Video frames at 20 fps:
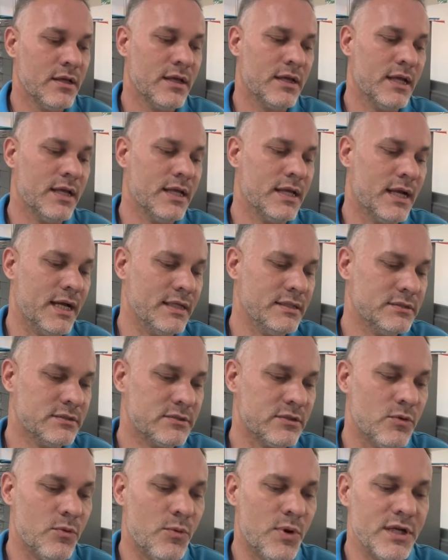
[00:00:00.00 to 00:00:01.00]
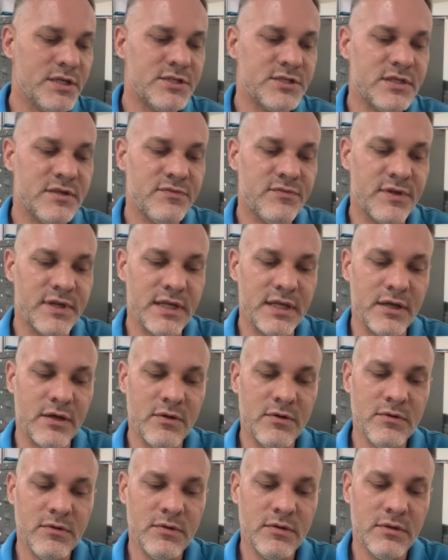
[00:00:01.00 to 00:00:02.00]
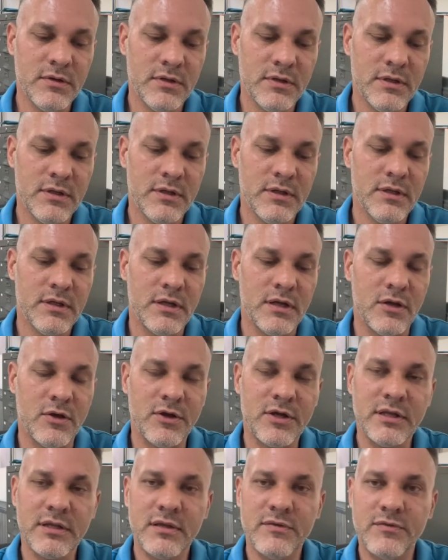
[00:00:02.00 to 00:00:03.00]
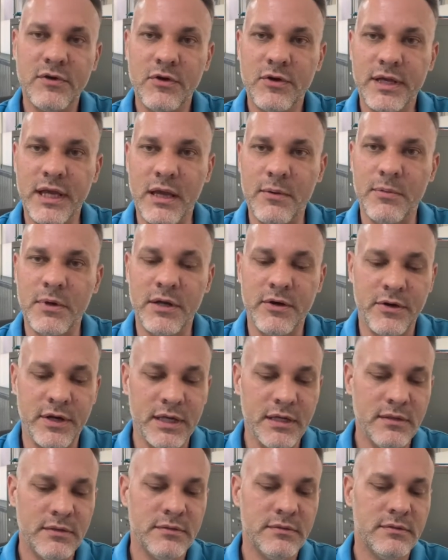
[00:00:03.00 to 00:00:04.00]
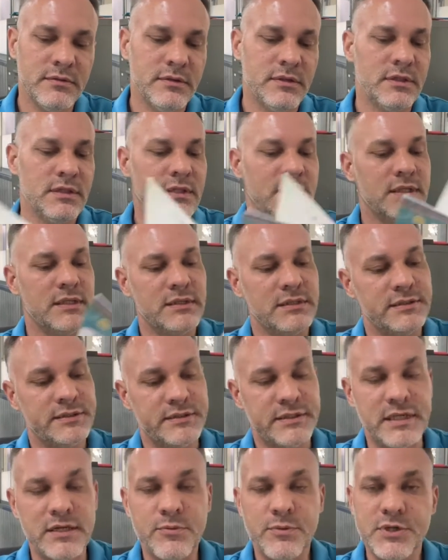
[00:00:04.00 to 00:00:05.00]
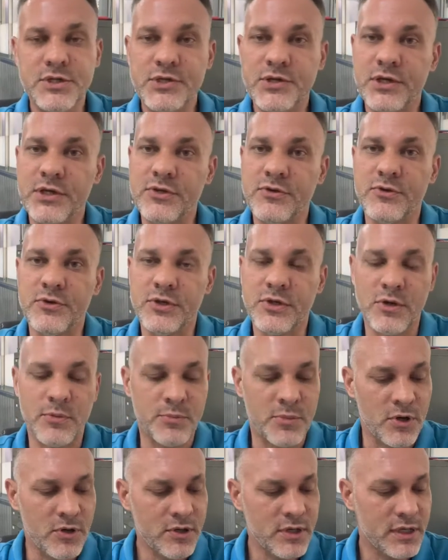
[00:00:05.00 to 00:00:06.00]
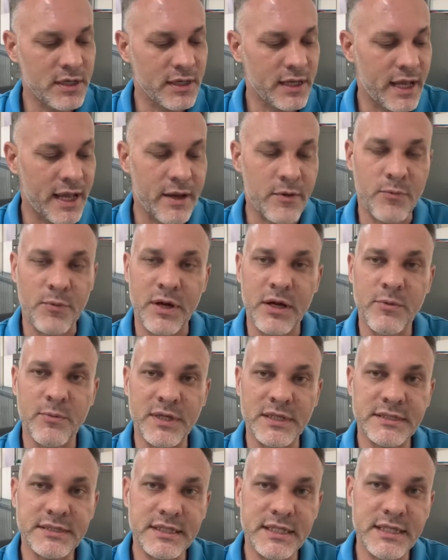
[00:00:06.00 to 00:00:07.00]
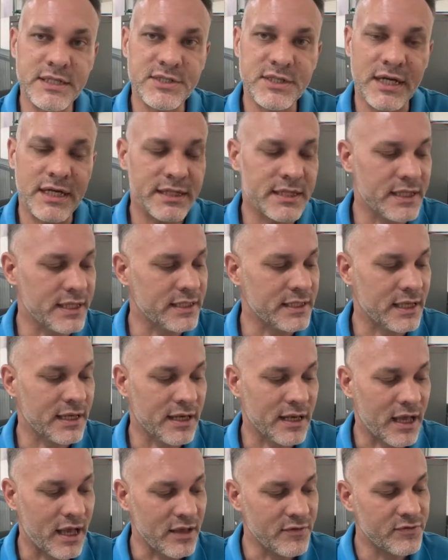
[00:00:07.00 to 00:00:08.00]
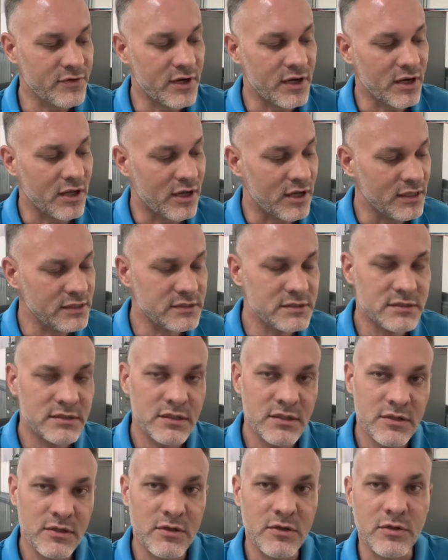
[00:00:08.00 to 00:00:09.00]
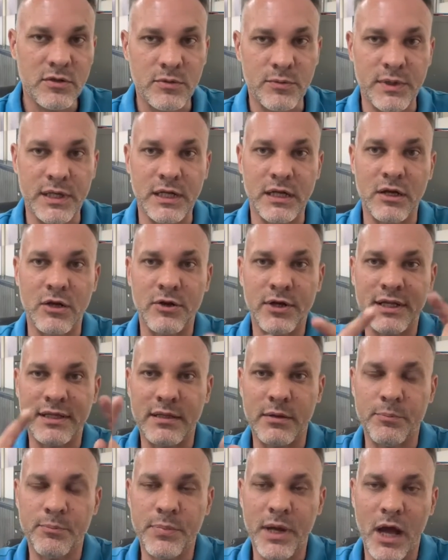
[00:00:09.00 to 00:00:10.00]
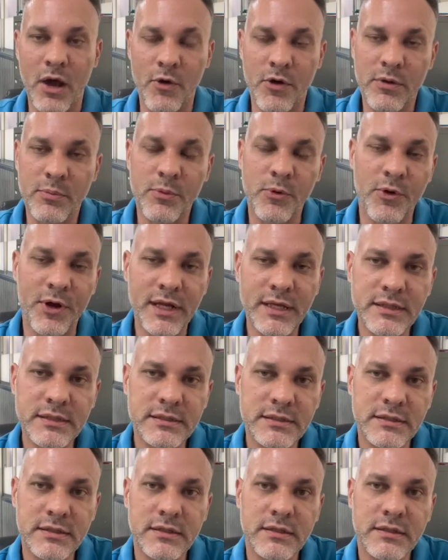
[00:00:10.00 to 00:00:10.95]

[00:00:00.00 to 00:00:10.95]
Hey guys, so watch the video, look at the vocabulary, see what you can do in your book, and when we see each other in the live class, we're going to look at the PowerPoint